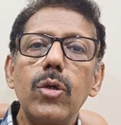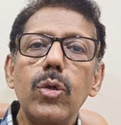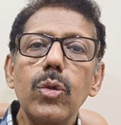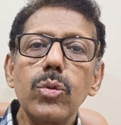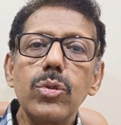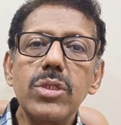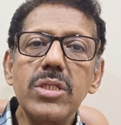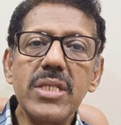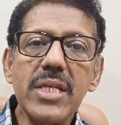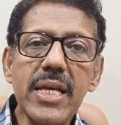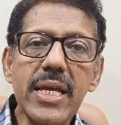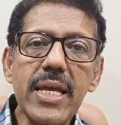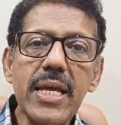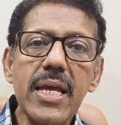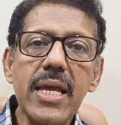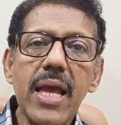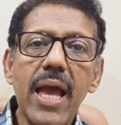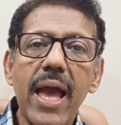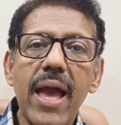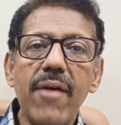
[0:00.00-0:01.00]
to
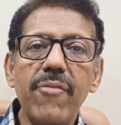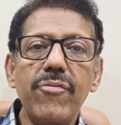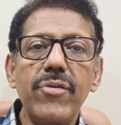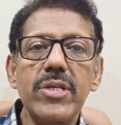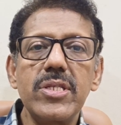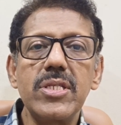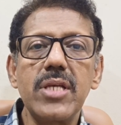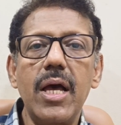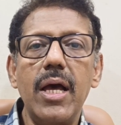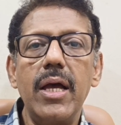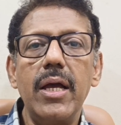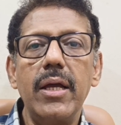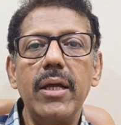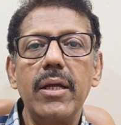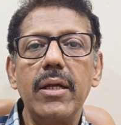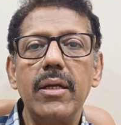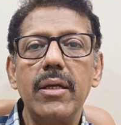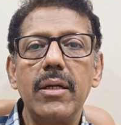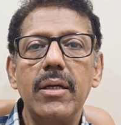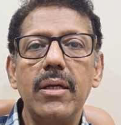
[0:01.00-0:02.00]
see FSI.
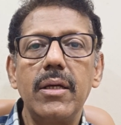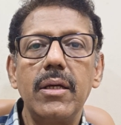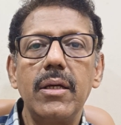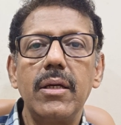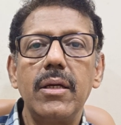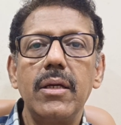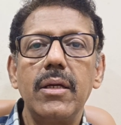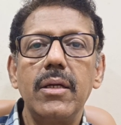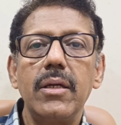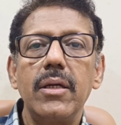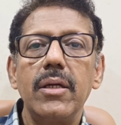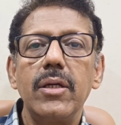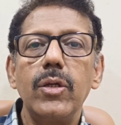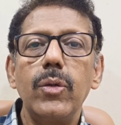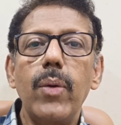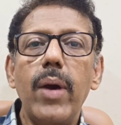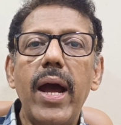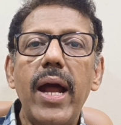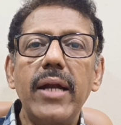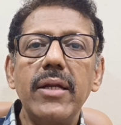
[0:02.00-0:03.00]

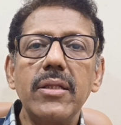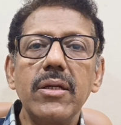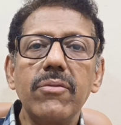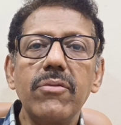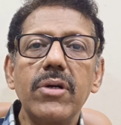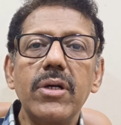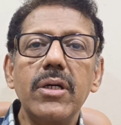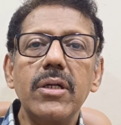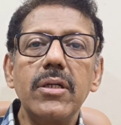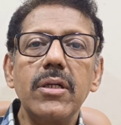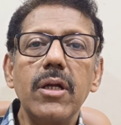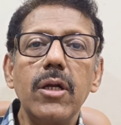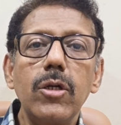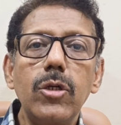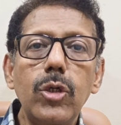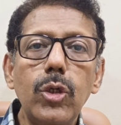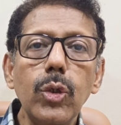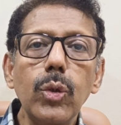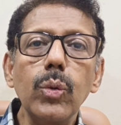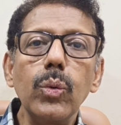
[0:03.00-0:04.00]
You add the word
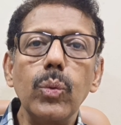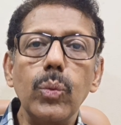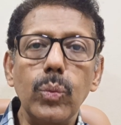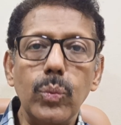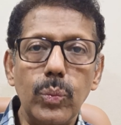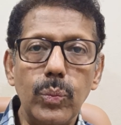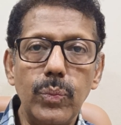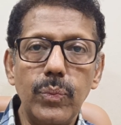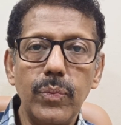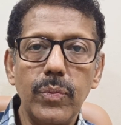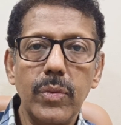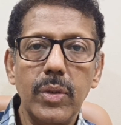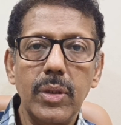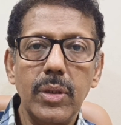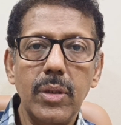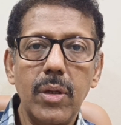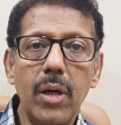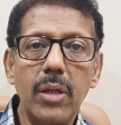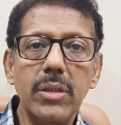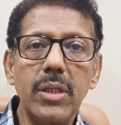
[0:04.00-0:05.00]
too
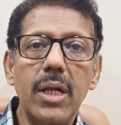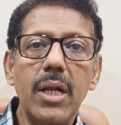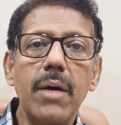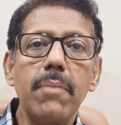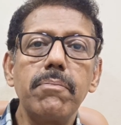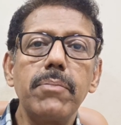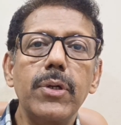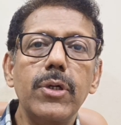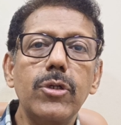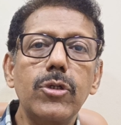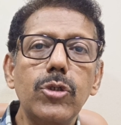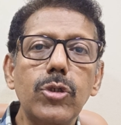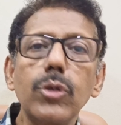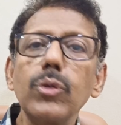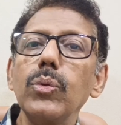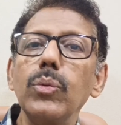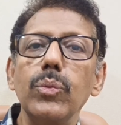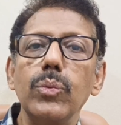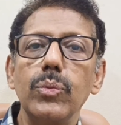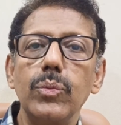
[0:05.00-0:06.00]
or the number
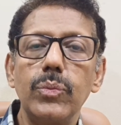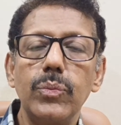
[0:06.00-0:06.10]
two.